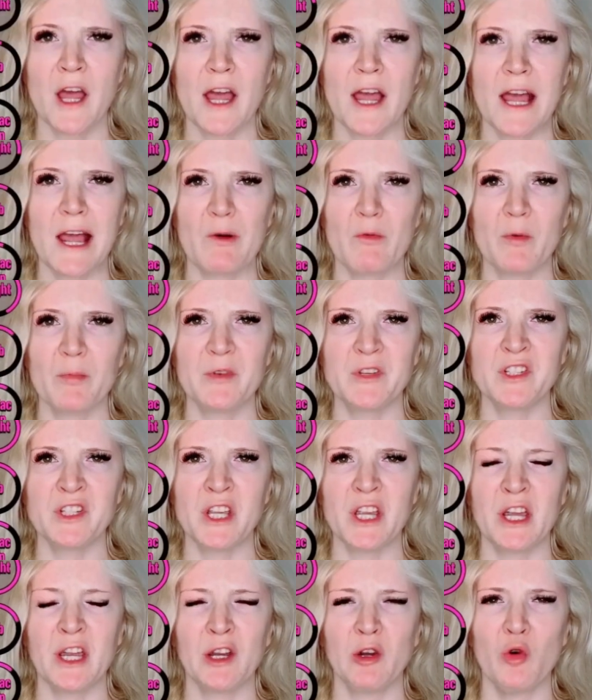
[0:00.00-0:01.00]
I will be
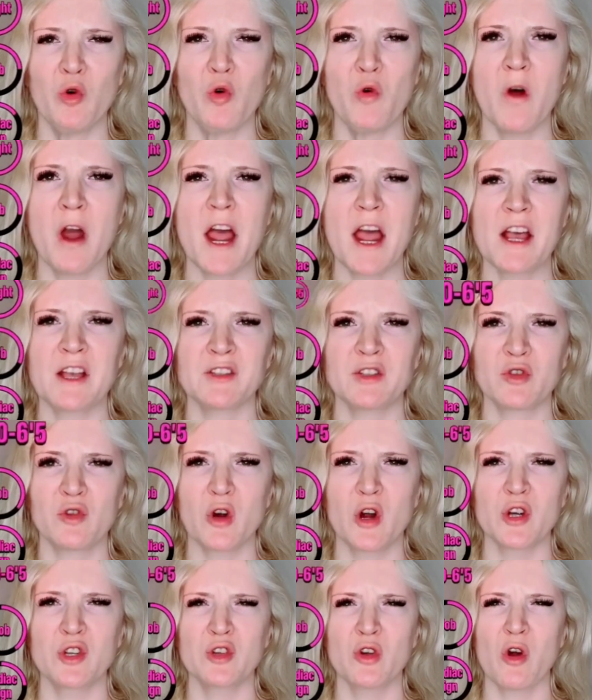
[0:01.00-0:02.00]
seeing who has a
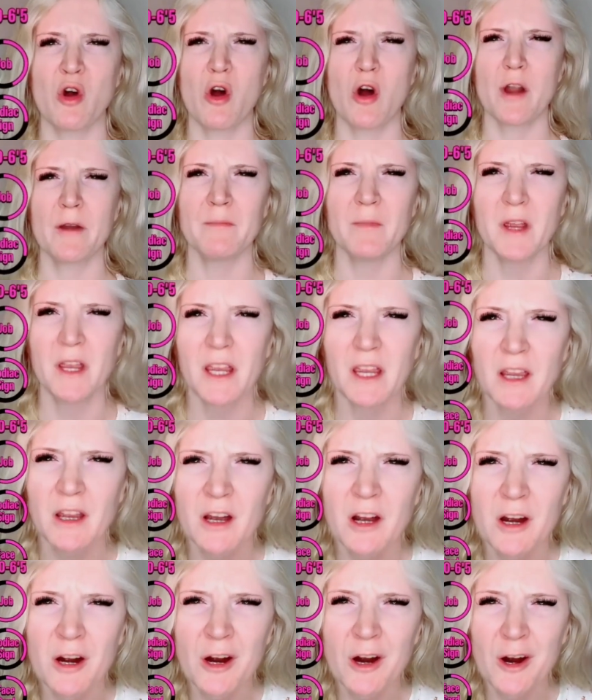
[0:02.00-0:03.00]
crush on me.
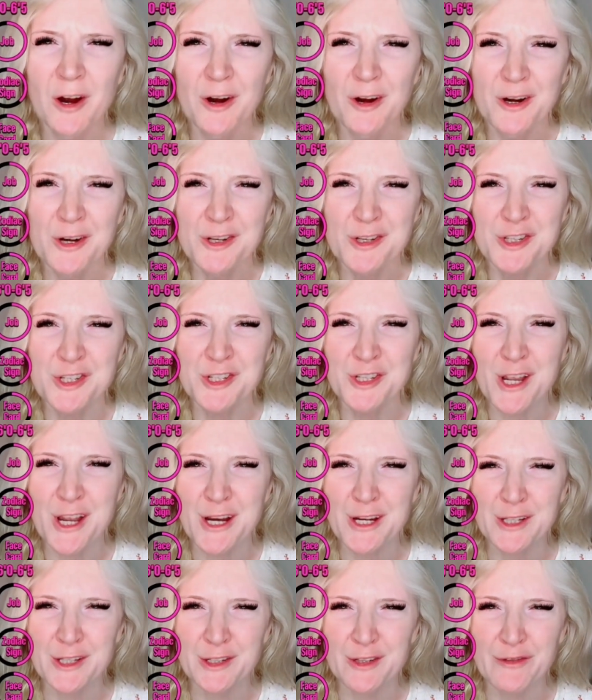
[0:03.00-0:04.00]

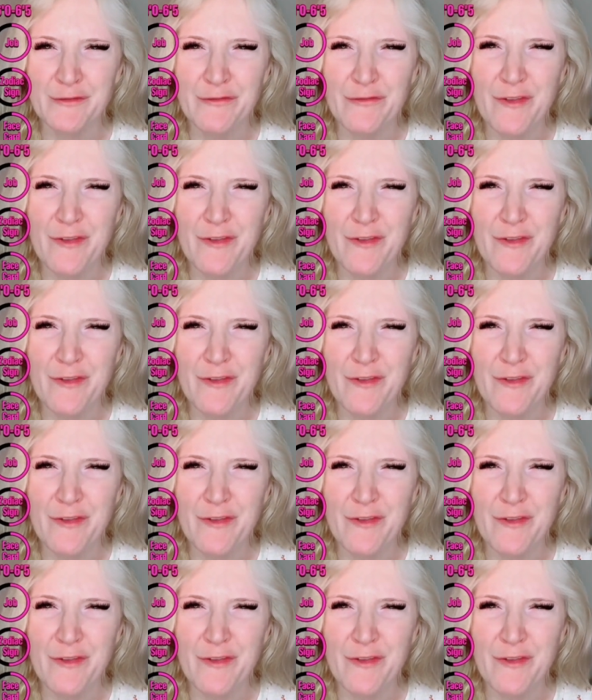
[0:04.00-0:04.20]
6'5".